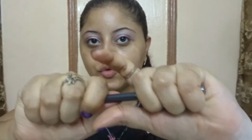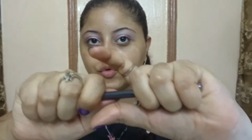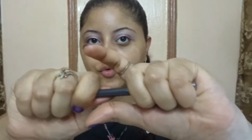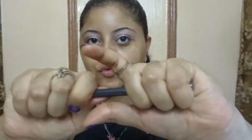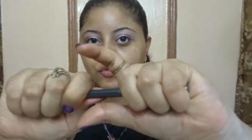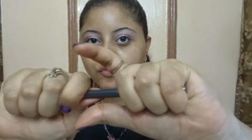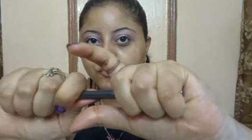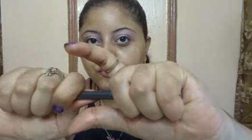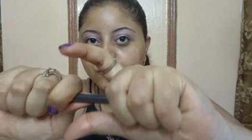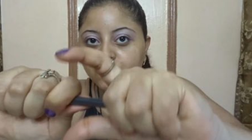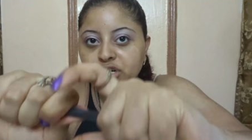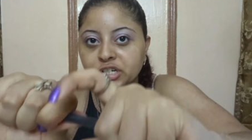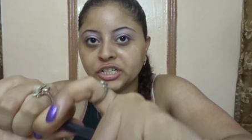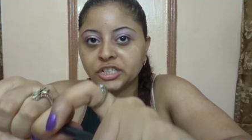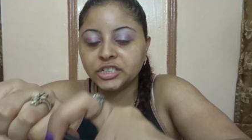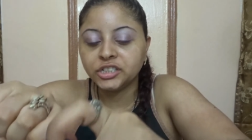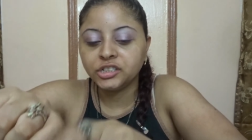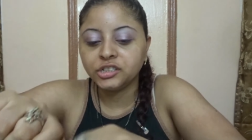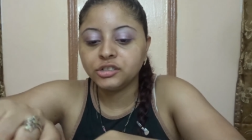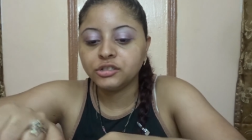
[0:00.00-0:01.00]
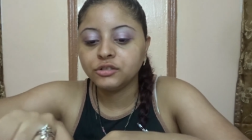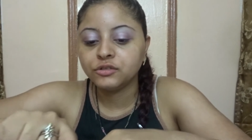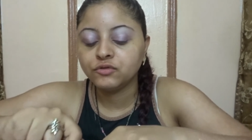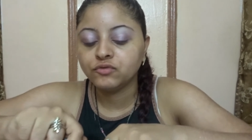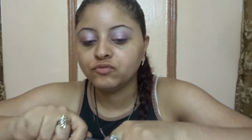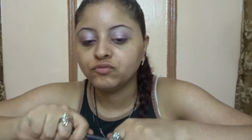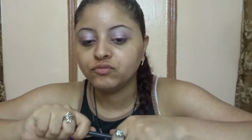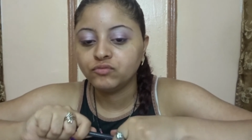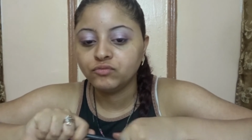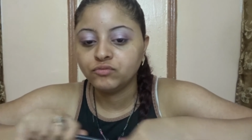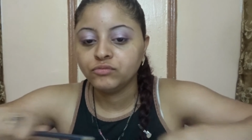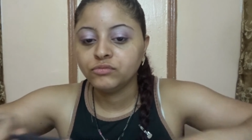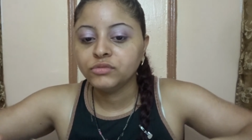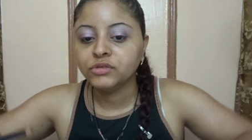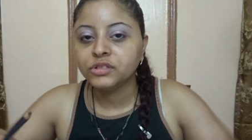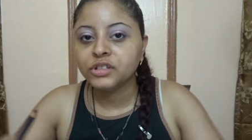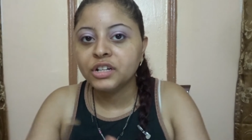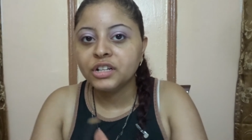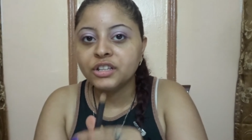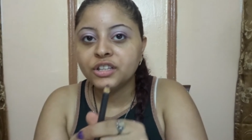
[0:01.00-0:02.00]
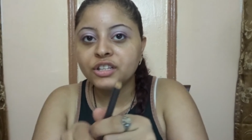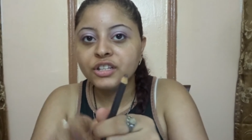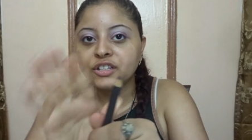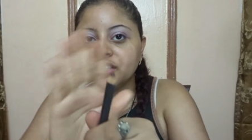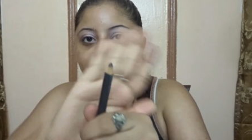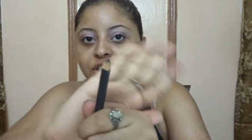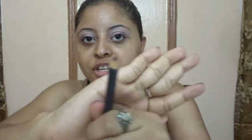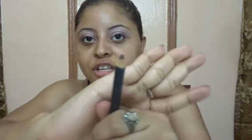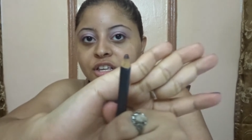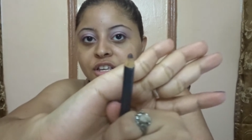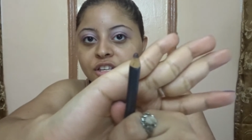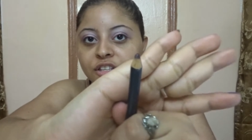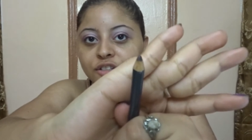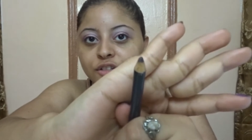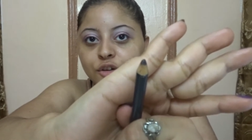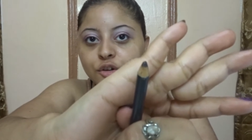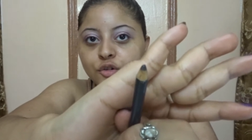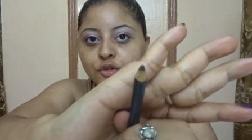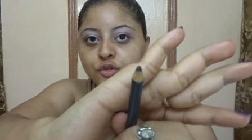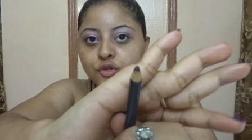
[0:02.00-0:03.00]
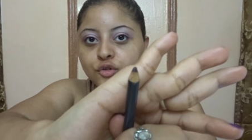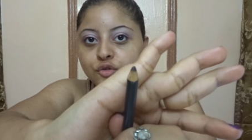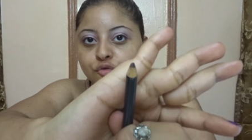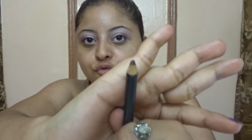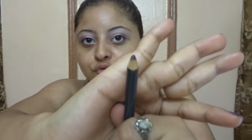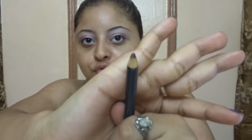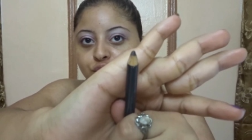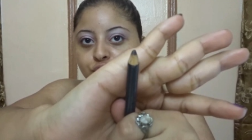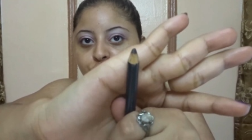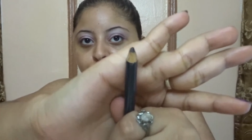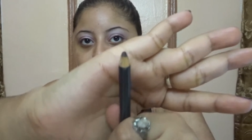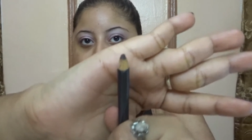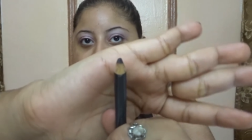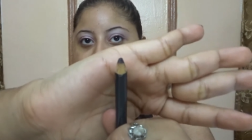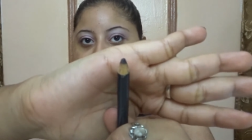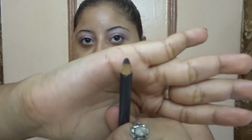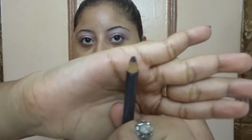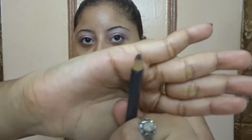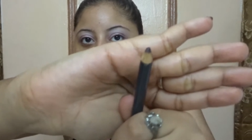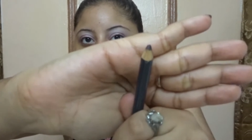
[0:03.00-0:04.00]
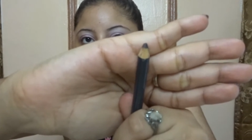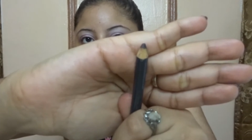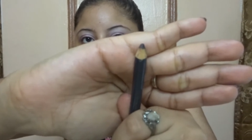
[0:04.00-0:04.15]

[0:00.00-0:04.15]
gray. This is a great